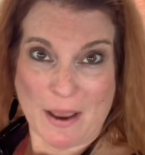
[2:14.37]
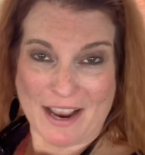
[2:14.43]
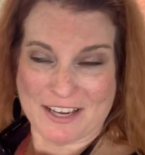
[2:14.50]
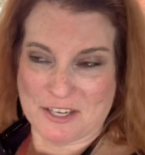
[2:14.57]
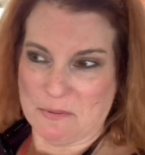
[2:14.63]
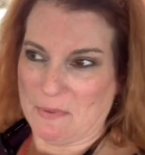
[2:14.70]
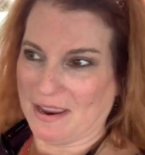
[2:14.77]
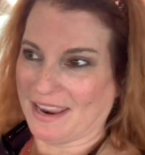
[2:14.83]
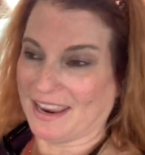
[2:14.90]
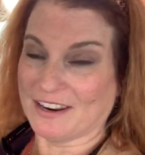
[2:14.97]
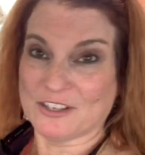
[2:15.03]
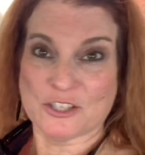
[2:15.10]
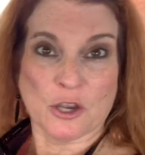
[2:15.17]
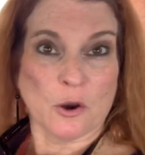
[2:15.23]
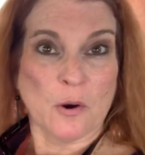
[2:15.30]
bags in my
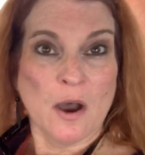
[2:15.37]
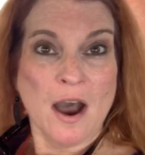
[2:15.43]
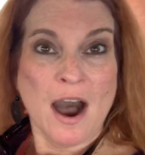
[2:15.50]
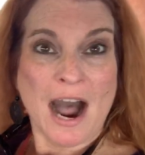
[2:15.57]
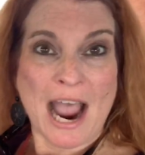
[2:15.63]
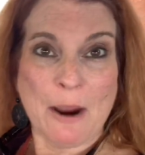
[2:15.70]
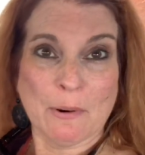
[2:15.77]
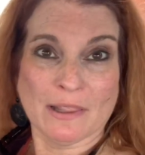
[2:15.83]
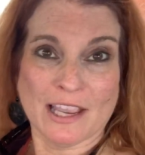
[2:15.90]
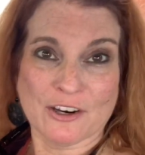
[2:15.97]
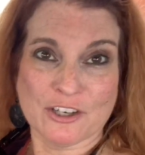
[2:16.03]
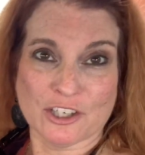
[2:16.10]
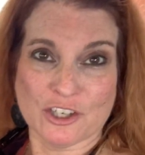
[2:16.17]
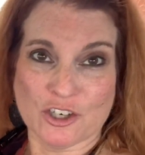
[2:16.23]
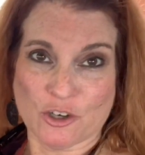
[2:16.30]
hand. So I will
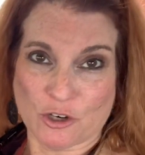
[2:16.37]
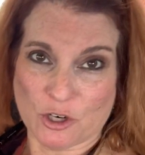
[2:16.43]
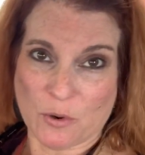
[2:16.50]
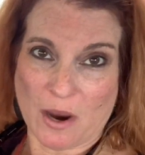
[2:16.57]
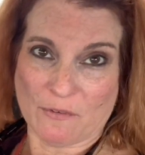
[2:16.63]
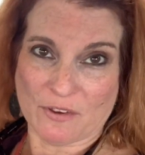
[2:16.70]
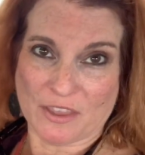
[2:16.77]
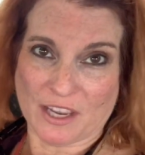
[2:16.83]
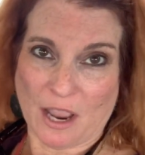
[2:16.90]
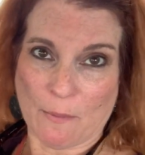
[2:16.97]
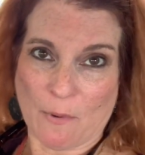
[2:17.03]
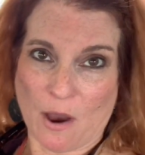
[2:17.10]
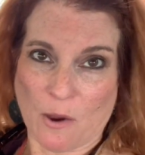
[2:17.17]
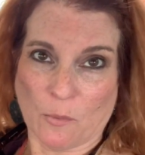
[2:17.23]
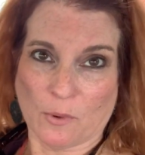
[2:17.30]
actually show you everything I
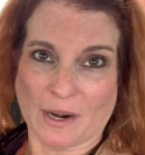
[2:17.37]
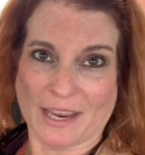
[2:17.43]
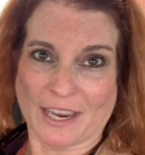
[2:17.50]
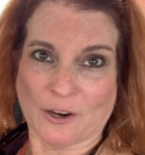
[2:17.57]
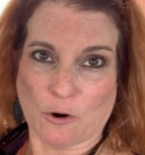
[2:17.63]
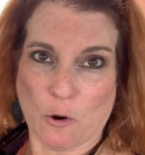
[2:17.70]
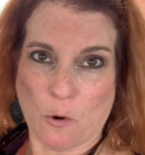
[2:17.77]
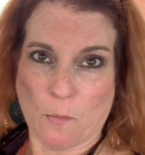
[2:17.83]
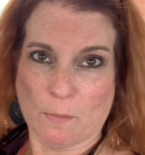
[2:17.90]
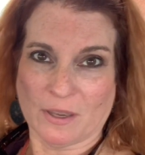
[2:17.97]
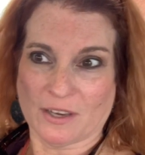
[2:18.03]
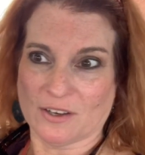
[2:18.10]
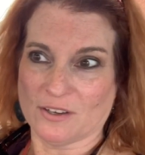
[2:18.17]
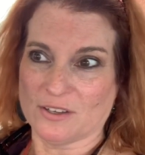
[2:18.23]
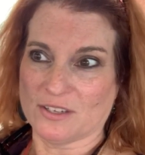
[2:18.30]
bought when I get home
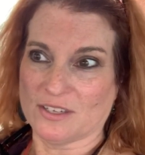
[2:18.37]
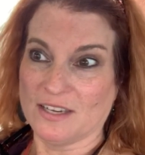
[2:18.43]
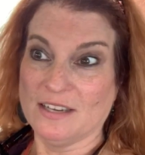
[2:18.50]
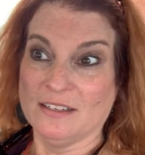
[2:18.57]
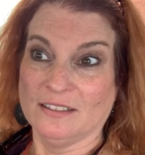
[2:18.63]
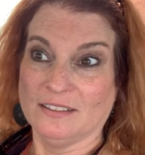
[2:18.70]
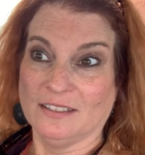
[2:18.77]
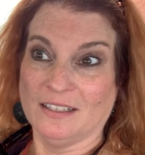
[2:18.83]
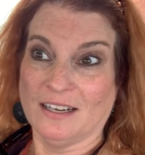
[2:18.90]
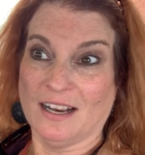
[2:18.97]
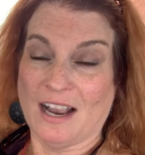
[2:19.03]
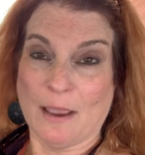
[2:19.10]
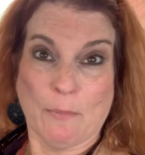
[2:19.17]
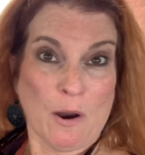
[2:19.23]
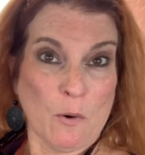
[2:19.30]
because
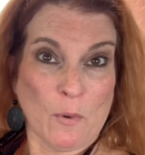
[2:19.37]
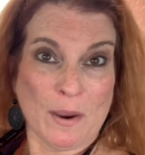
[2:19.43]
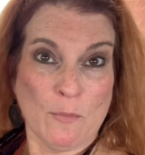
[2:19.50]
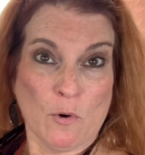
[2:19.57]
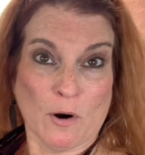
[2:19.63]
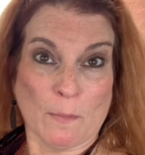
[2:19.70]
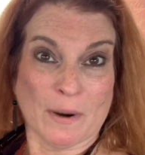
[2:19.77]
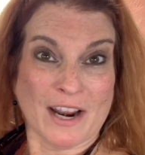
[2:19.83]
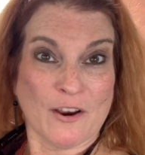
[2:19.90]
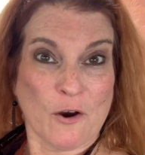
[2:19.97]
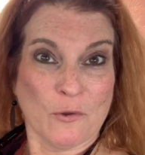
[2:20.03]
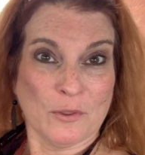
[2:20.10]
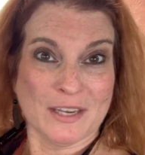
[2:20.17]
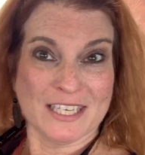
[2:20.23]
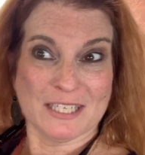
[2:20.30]
I bought way more, but I
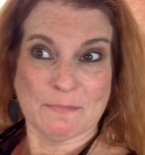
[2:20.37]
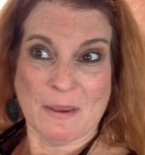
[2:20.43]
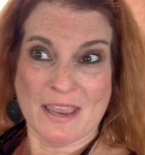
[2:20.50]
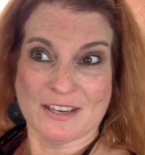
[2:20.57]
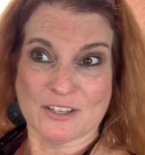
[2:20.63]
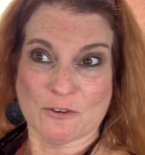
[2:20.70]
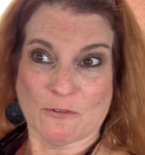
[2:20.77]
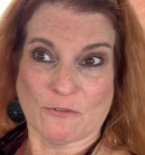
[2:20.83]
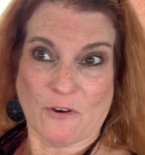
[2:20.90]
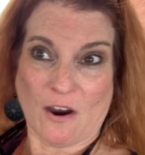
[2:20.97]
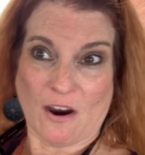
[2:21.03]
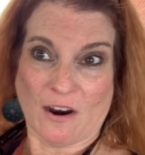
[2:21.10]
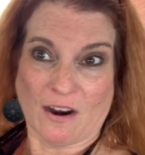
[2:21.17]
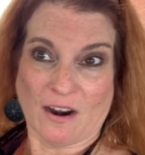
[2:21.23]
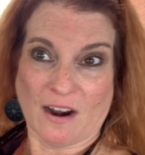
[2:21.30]
only spent so
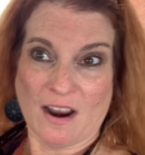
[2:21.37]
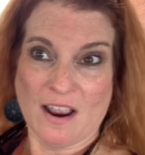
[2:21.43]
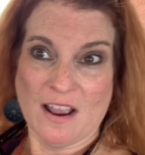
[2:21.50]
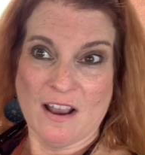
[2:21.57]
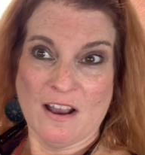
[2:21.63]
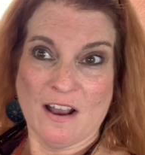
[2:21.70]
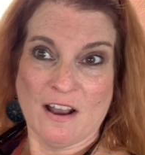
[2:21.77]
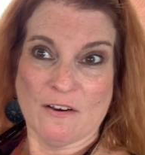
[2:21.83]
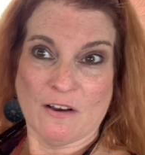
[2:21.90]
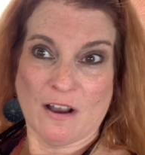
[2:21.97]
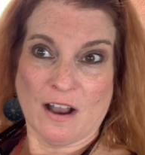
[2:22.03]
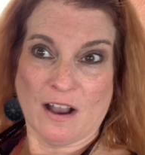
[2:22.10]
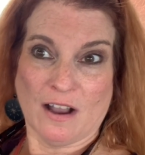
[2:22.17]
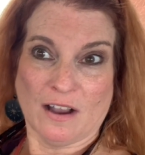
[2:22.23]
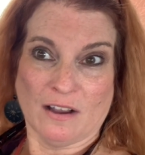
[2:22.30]
far
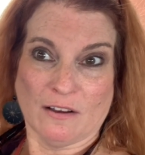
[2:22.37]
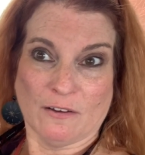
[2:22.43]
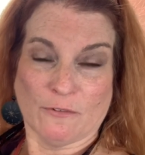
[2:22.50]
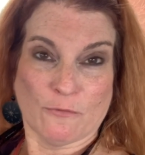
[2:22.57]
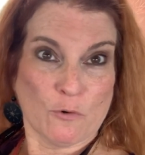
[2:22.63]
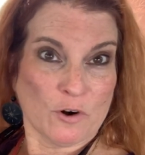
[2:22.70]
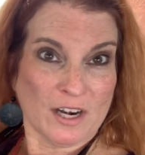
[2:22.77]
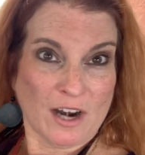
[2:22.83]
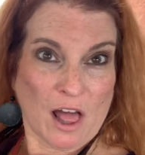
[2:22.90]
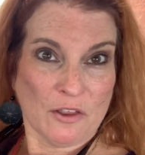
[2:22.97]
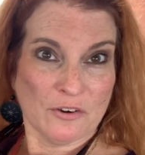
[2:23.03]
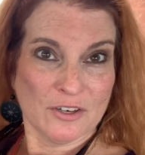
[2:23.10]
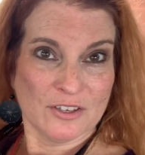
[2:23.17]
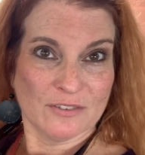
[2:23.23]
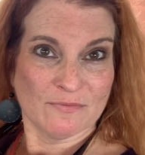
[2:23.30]
uh,
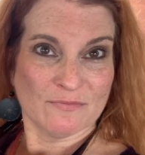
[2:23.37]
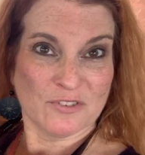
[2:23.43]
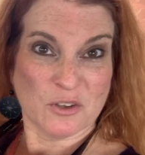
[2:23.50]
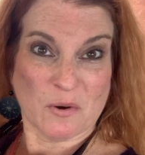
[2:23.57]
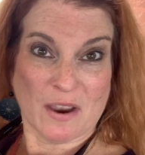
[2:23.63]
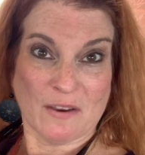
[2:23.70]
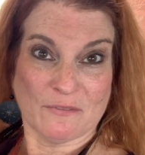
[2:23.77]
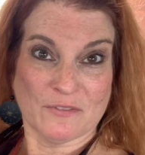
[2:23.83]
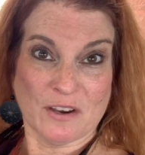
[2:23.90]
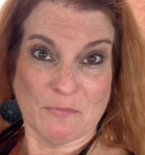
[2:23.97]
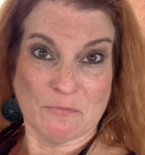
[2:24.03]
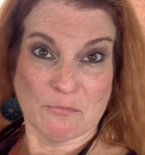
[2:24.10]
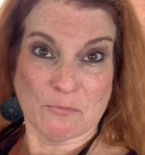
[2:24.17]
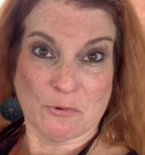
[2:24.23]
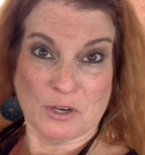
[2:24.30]
$40. So I've done
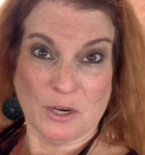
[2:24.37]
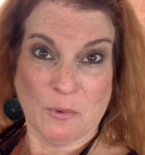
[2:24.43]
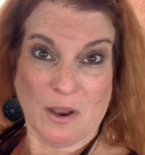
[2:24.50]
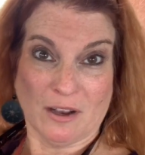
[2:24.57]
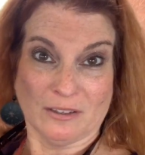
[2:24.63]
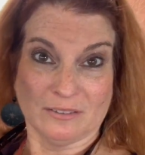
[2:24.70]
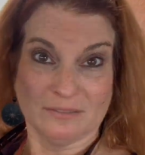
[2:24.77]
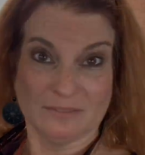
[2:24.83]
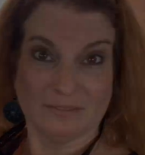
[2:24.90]
pretty well.